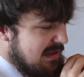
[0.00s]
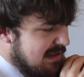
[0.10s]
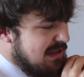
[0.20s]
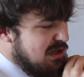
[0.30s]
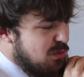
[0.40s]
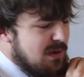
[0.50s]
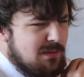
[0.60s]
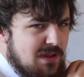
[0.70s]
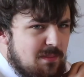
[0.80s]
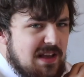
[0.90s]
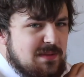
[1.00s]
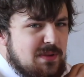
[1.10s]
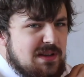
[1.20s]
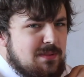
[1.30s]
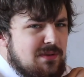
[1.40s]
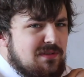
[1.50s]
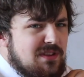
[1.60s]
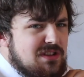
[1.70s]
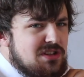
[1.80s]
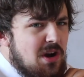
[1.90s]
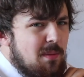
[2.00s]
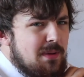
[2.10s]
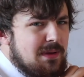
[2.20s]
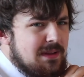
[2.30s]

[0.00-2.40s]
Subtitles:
they knew we were the best people for the job.